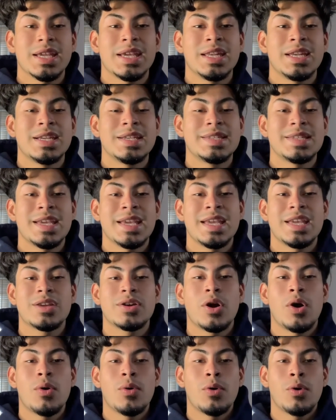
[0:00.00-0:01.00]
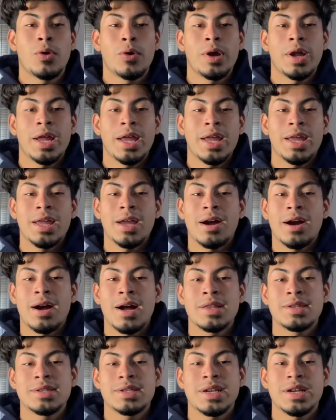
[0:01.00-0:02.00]
It is a Cohort A
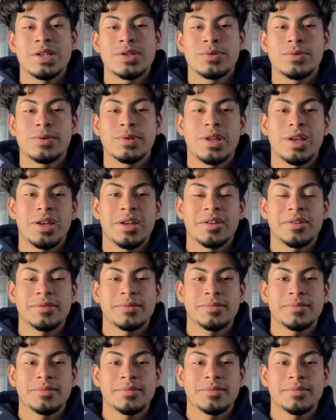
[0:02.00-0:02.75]
odd schedule day.